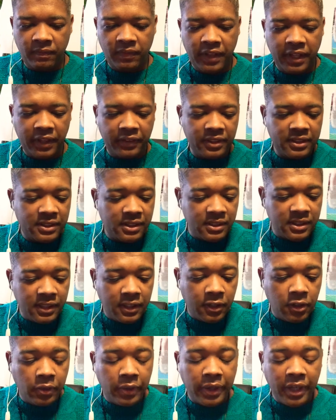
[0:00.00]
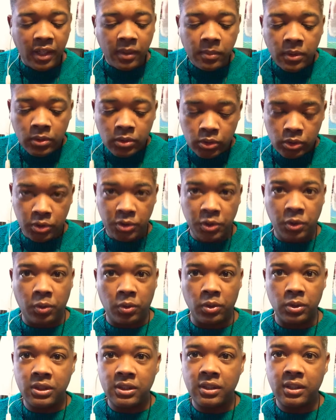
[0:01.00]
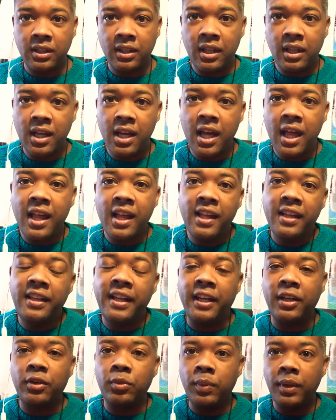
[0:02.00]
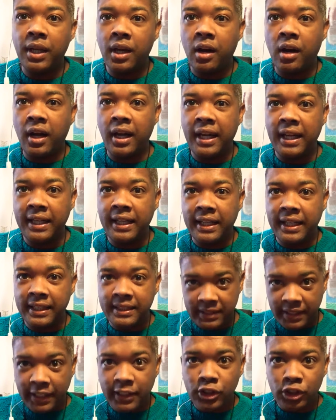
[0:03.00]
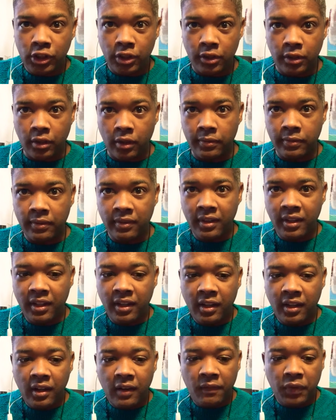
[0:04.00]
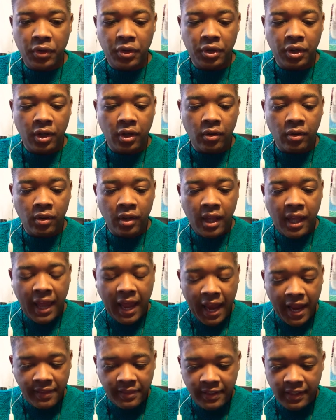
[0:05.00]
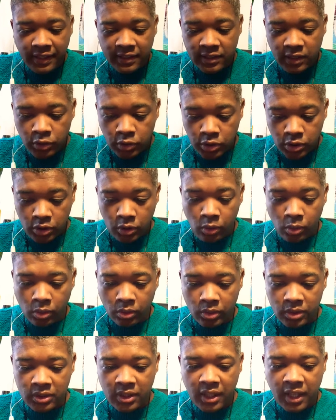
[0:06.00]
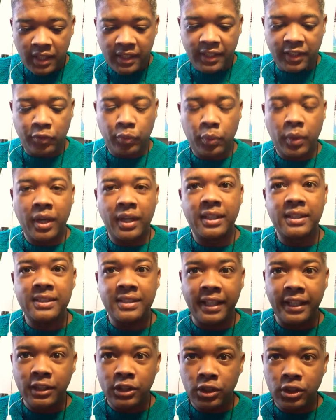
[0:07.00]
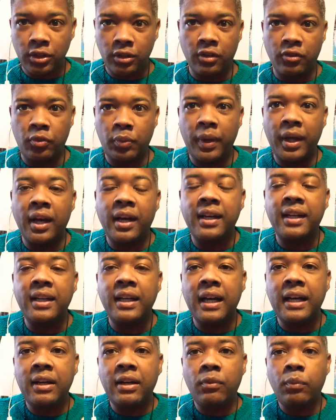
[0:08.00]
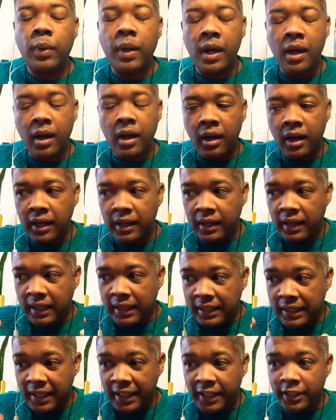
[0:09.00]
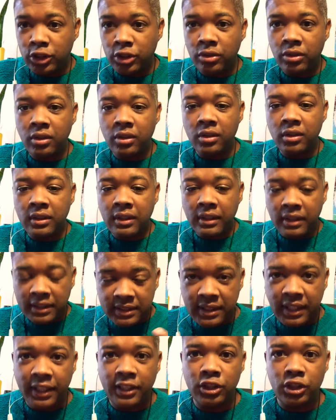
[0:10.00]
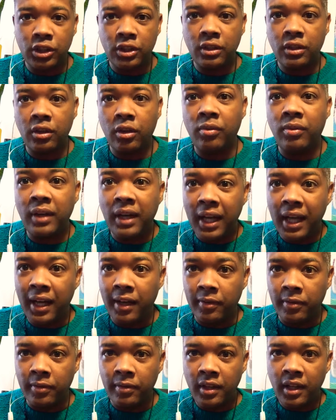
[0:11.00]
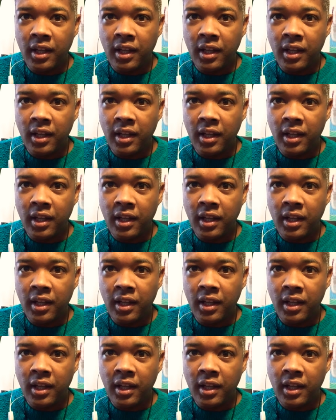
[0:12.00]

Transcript: there is this incredible source that we are an extension of, you know, and this source that we are an extension of, we are a natural extension of love.